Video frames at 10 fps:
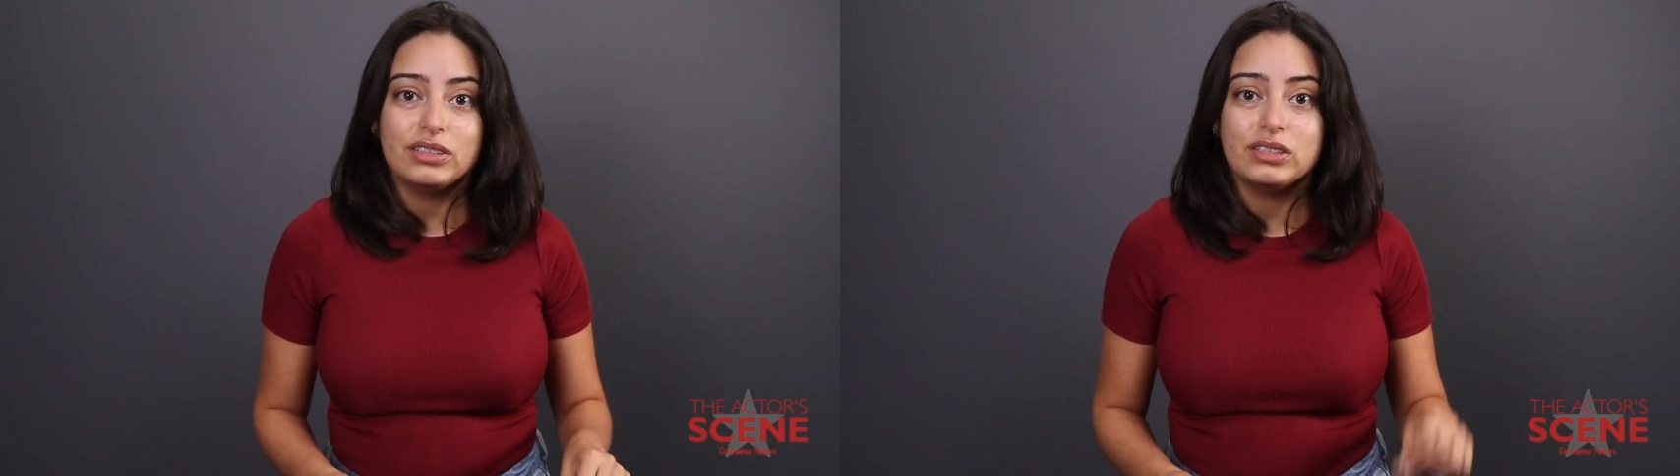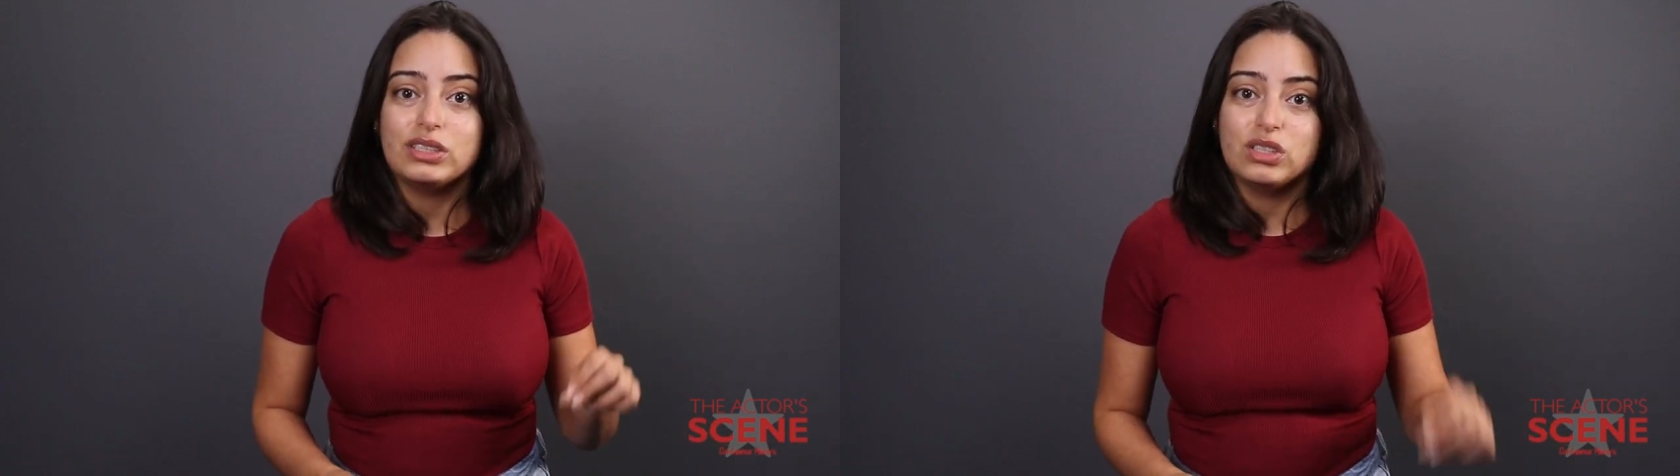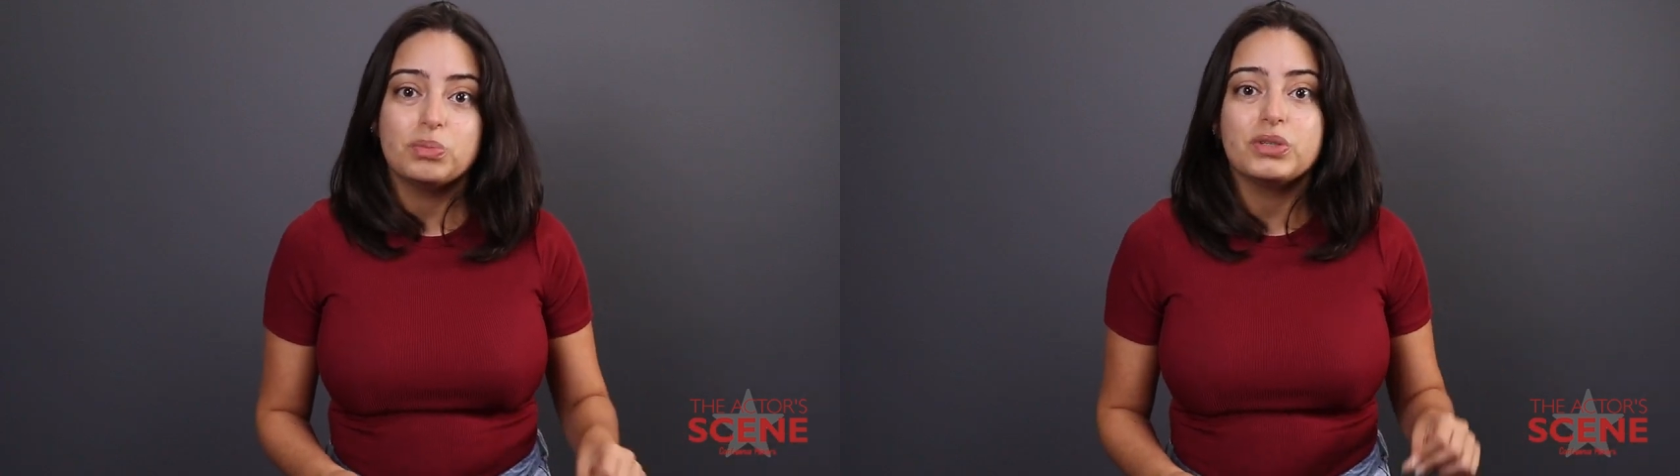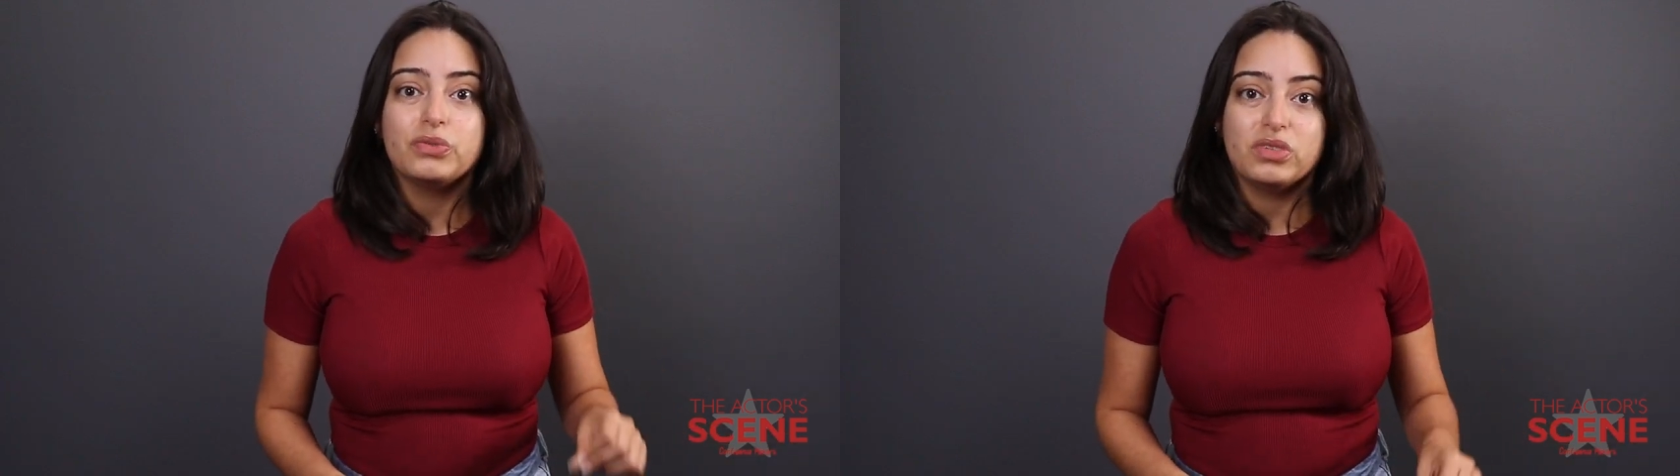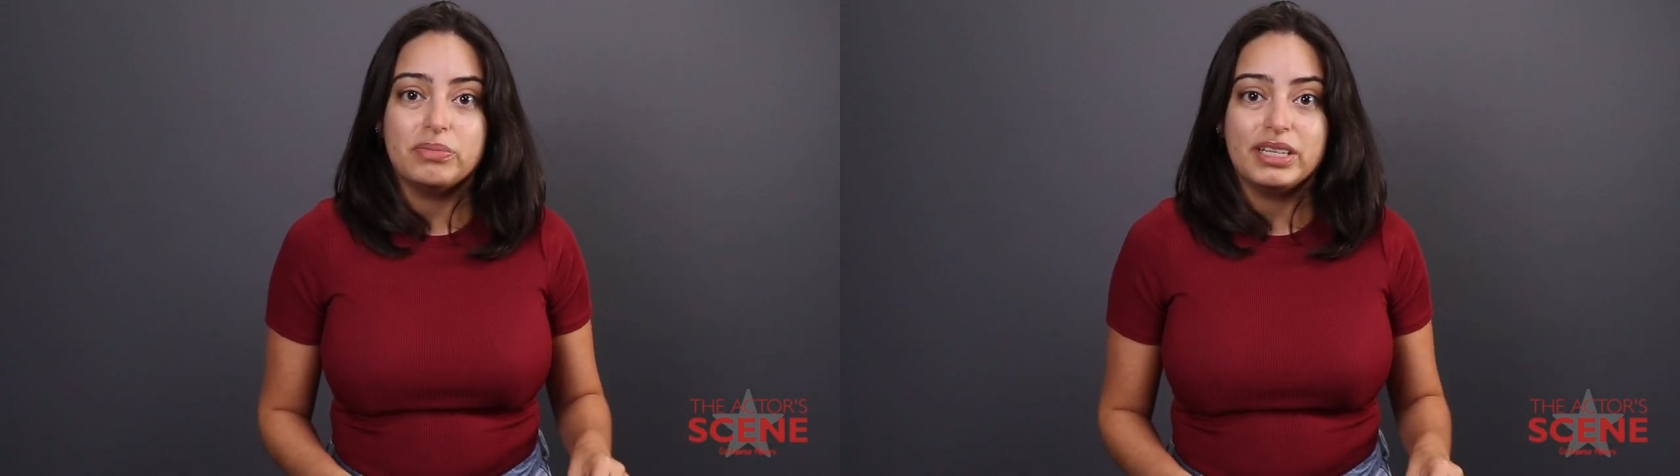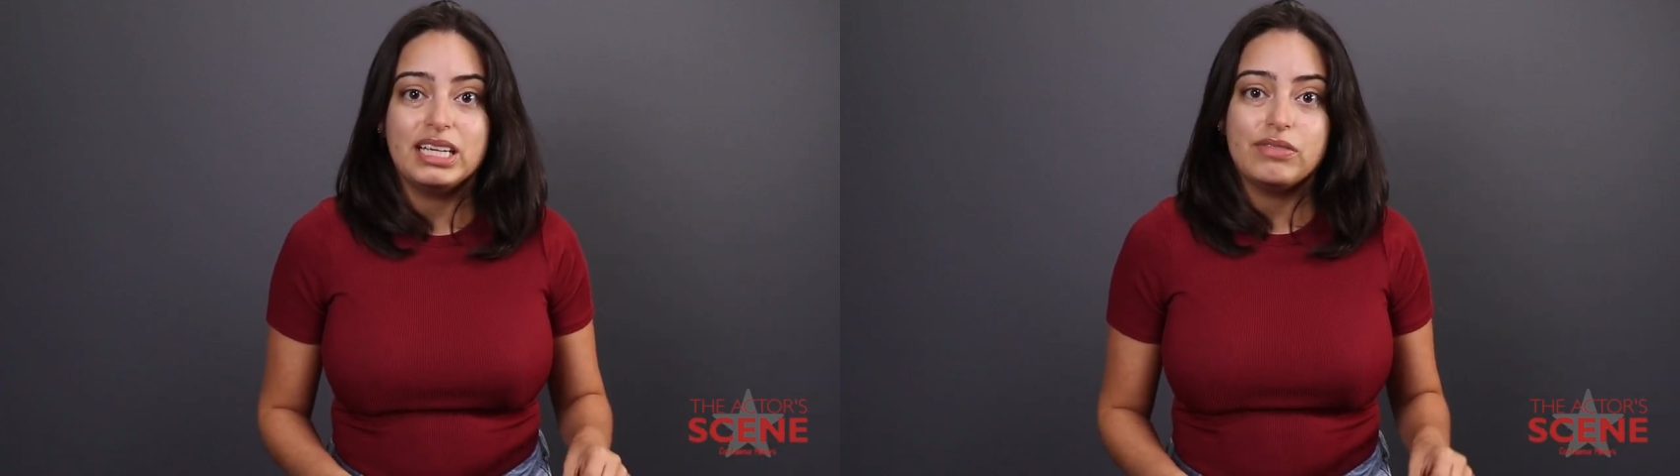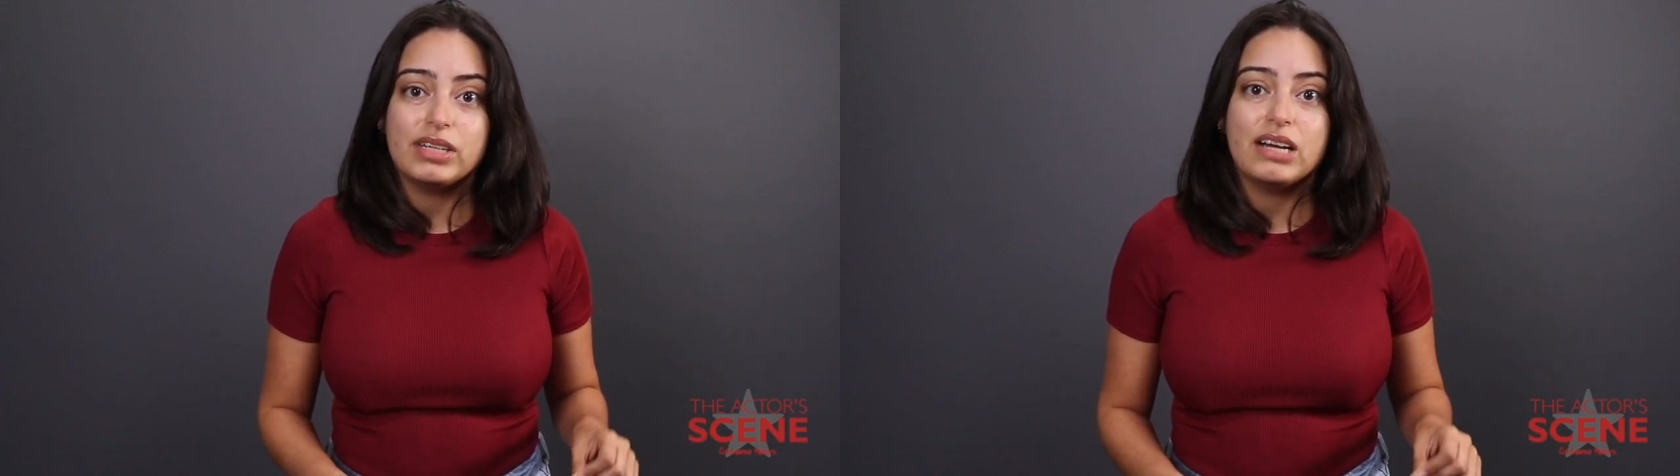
you're still performing even